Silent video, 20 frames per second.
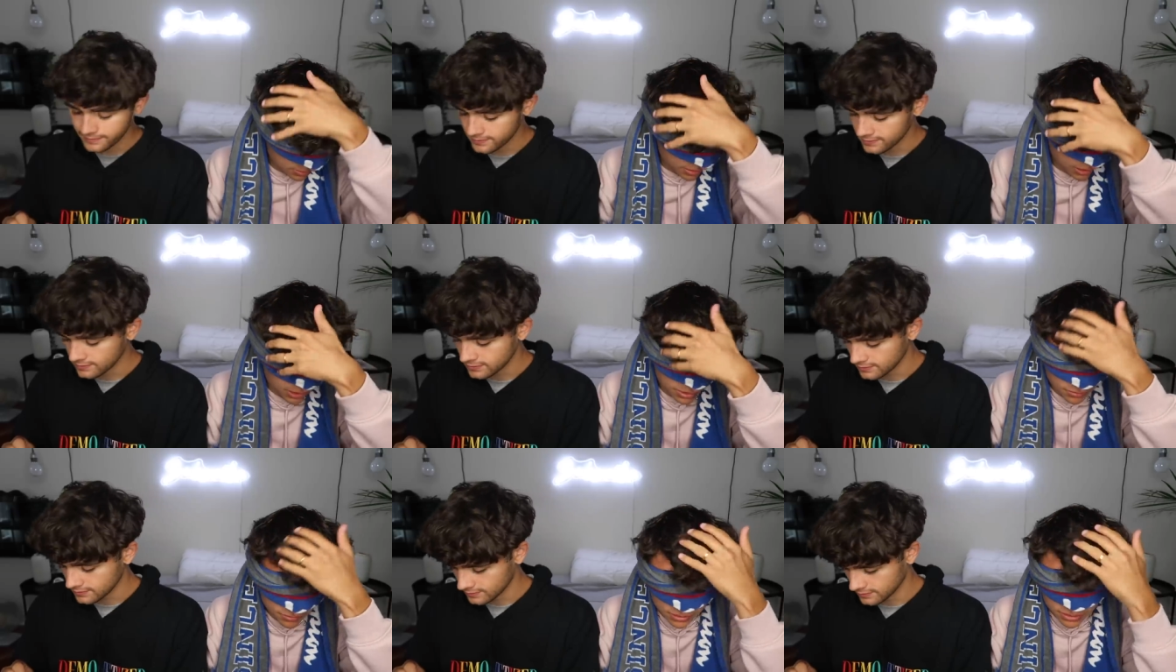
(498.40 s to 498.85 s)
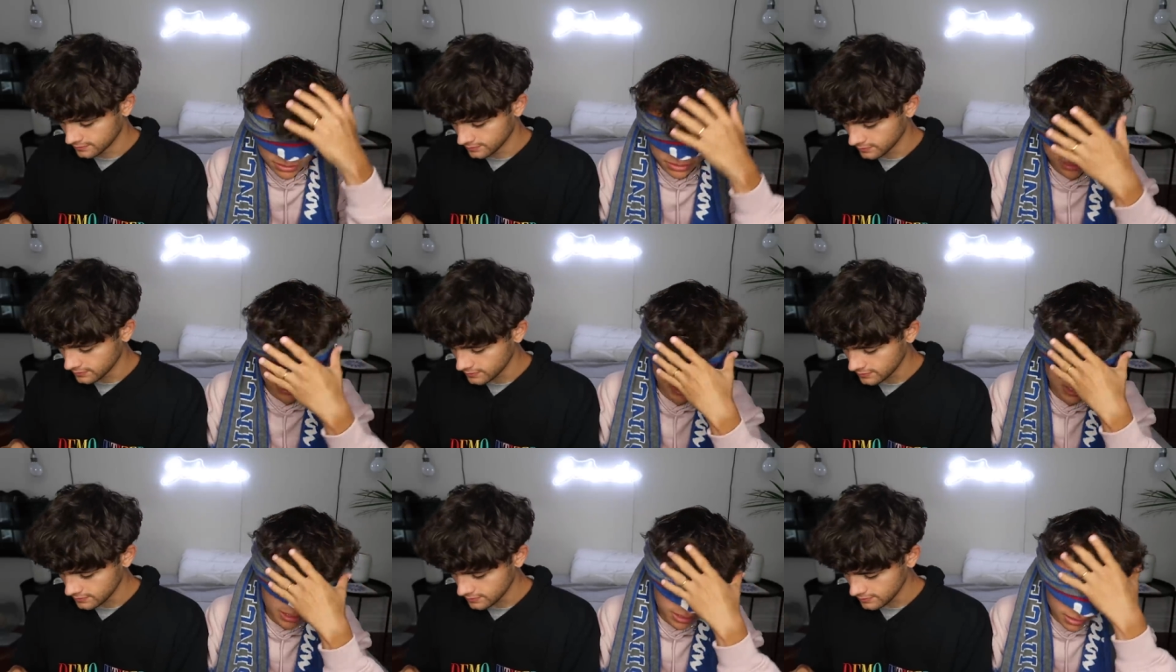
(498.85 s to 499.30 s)
I
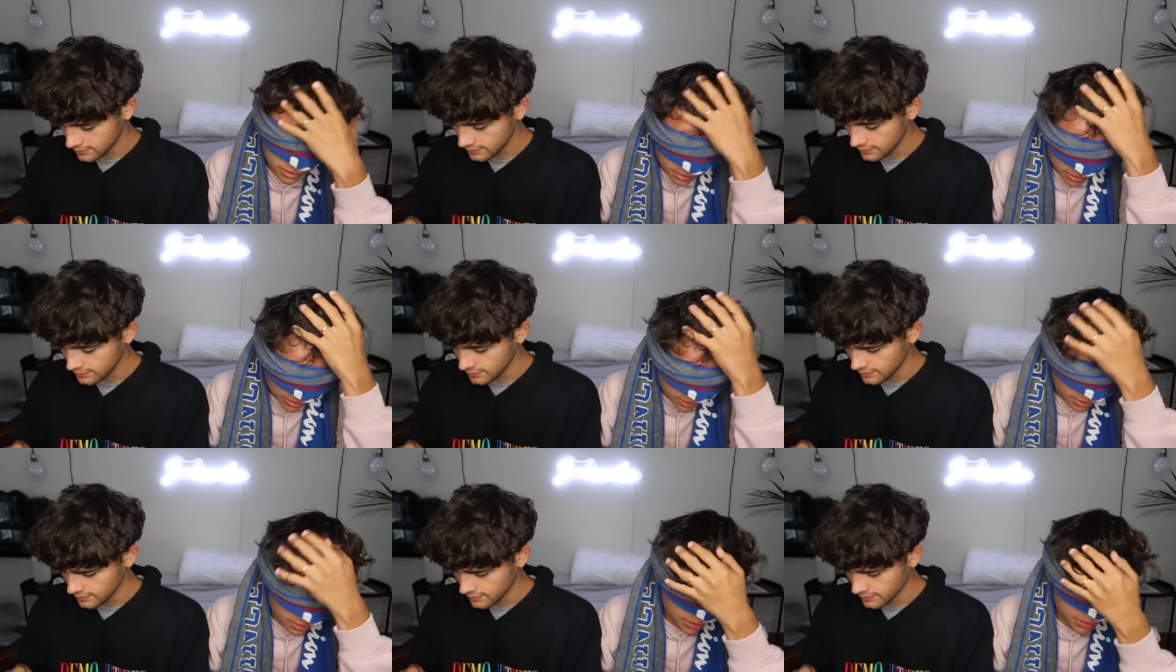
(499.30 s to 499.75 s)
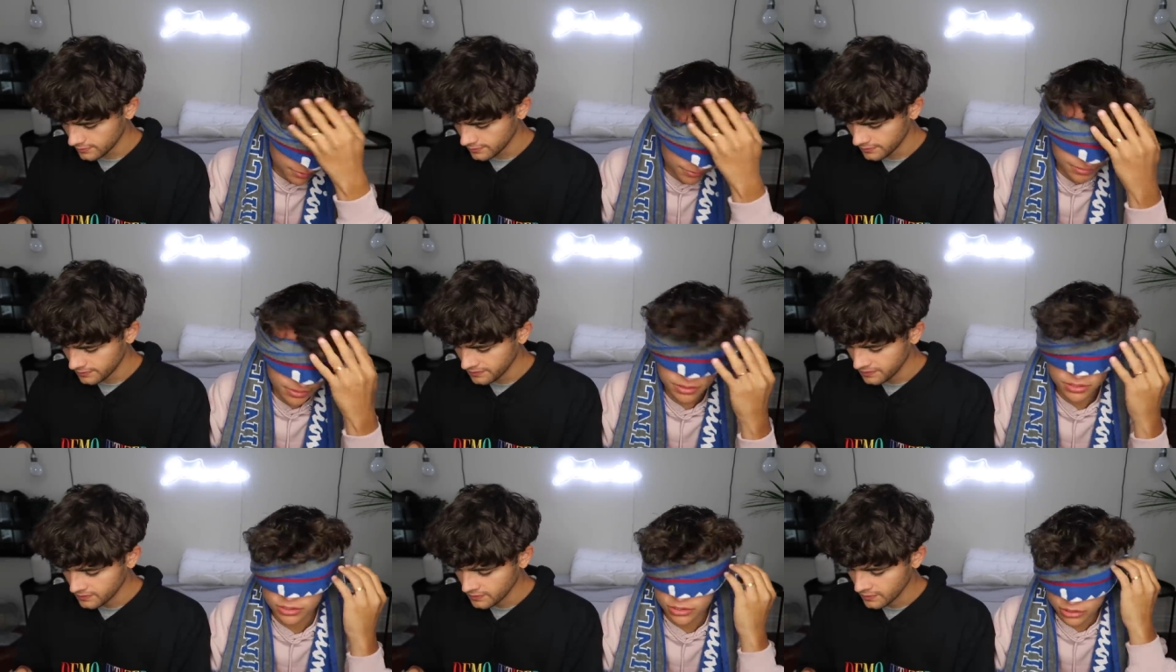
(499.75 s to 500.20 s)
was a
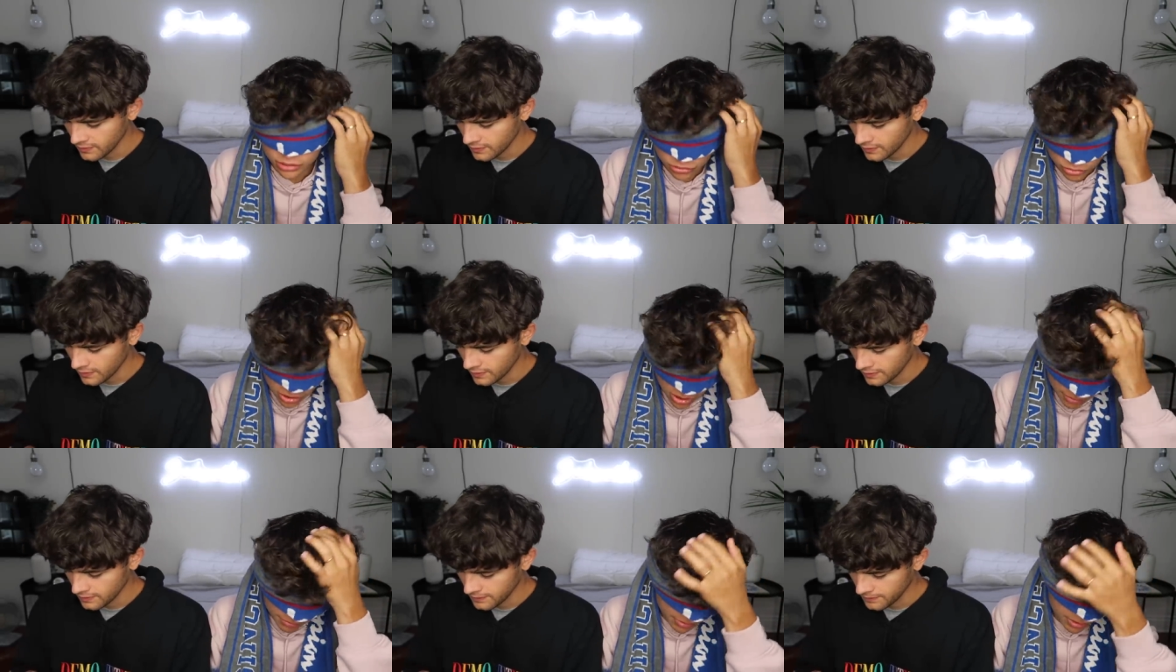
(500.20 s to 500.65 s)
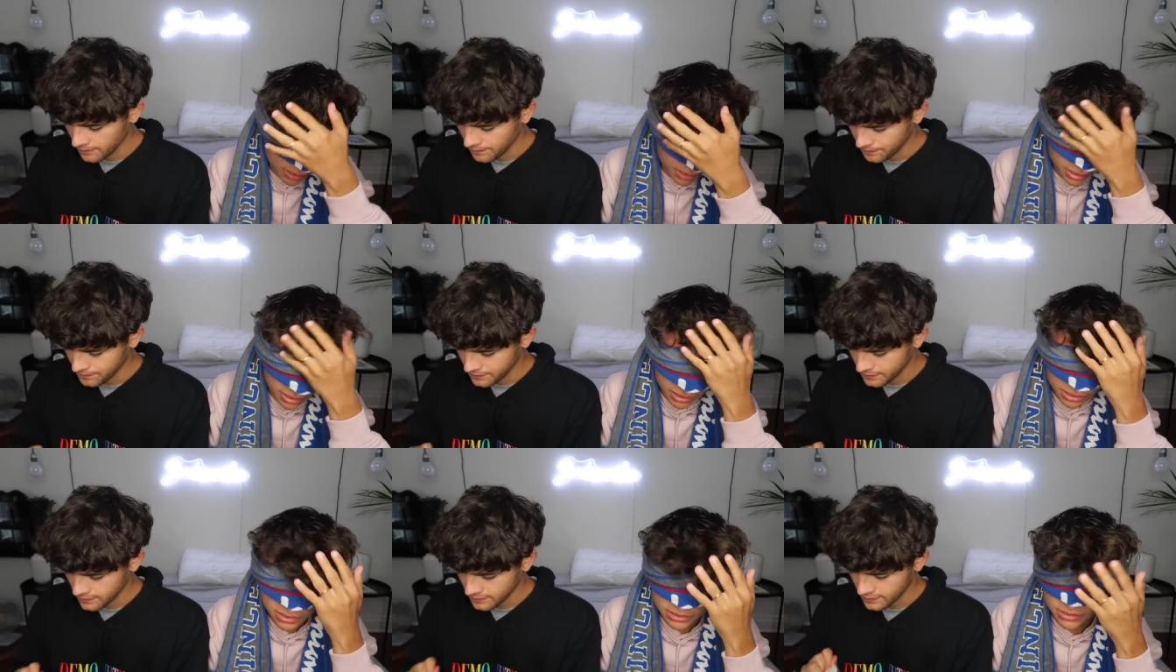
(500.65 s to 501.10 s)
um, drama
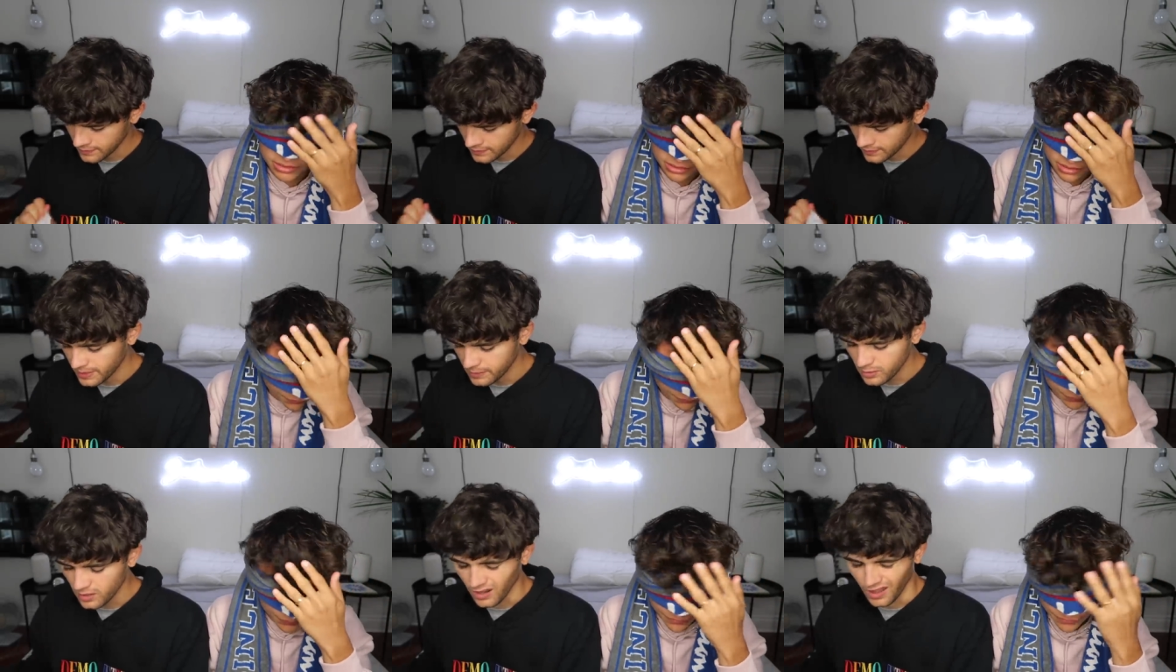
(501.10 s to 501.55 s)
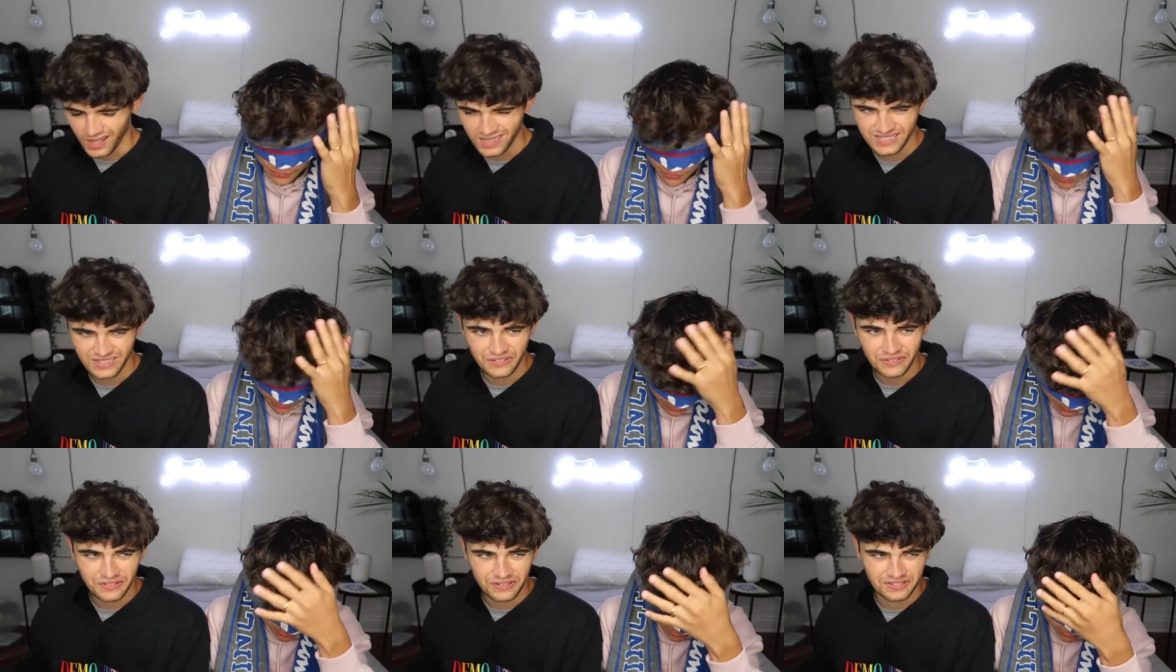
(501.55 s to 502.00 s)
kid. People
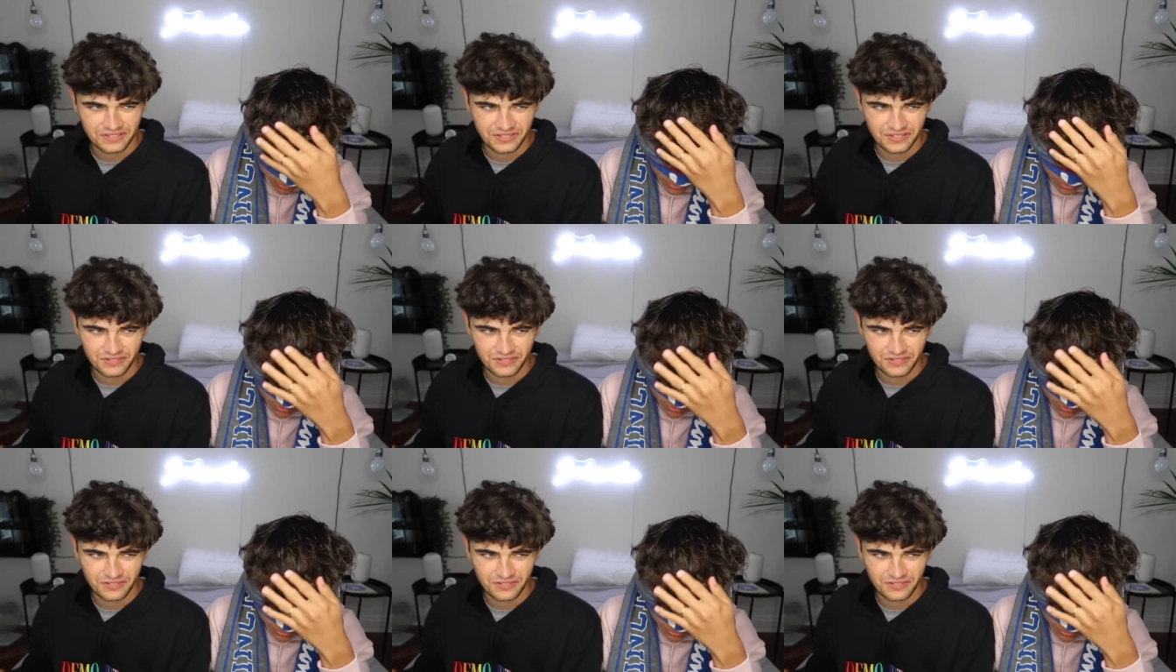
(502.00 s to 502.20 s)
lied to you because